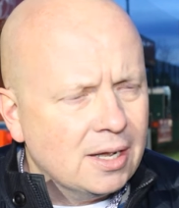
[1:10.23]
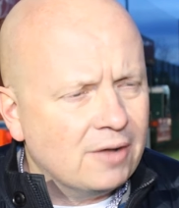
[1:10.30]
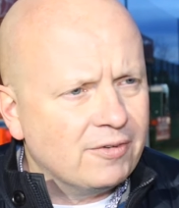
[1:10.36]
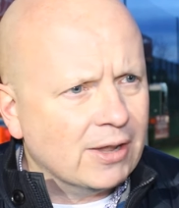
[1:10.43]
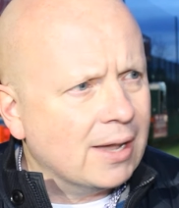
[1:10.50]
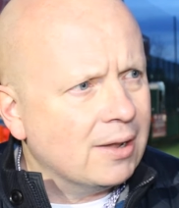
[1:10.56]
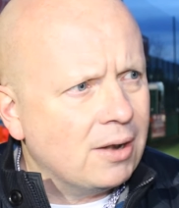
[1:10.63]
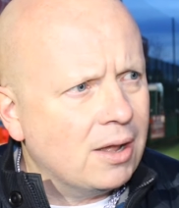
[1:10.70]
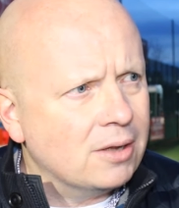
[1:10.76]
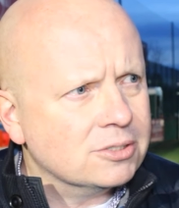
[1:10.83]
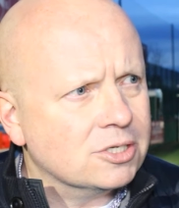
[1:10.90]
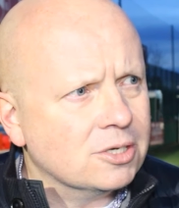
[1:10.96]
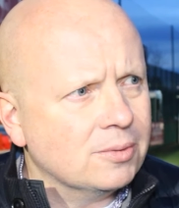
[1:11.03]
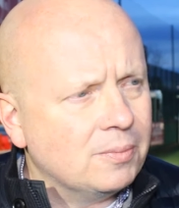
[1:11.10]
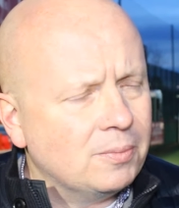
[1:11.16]
I think our
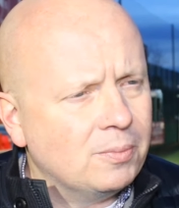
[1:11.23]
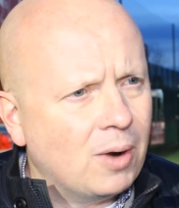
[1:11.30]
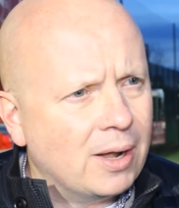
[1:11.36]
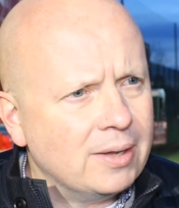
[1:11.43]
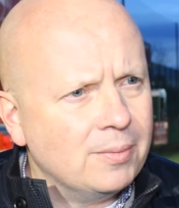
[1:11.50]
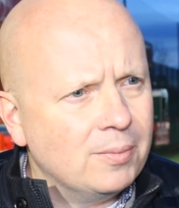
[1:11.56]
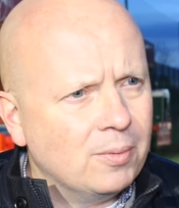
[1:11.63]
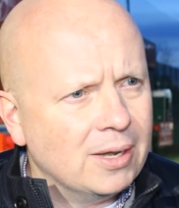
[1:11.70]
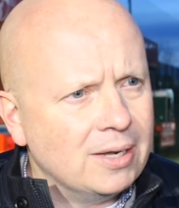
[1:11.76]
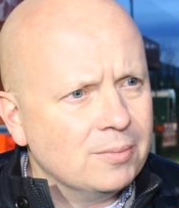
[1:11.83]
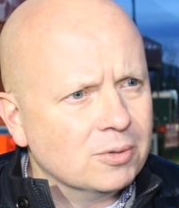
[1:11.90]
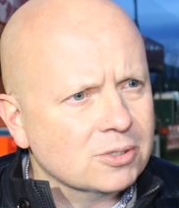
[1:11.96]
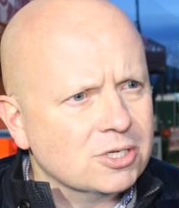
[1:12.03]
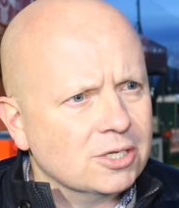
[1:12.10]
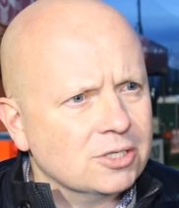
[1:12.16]
last away
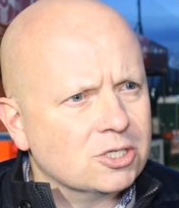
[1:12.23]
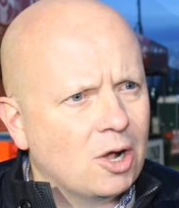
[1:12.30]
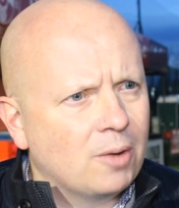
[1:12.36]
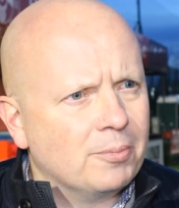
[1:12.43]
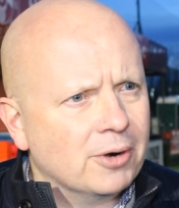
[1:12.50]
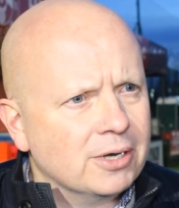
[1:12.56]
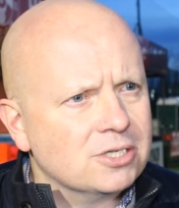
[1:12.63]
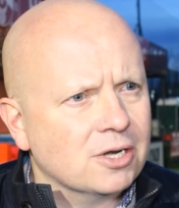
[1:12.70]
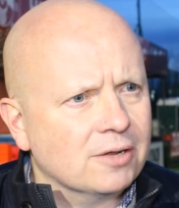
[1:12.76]
win was at Tonbridge,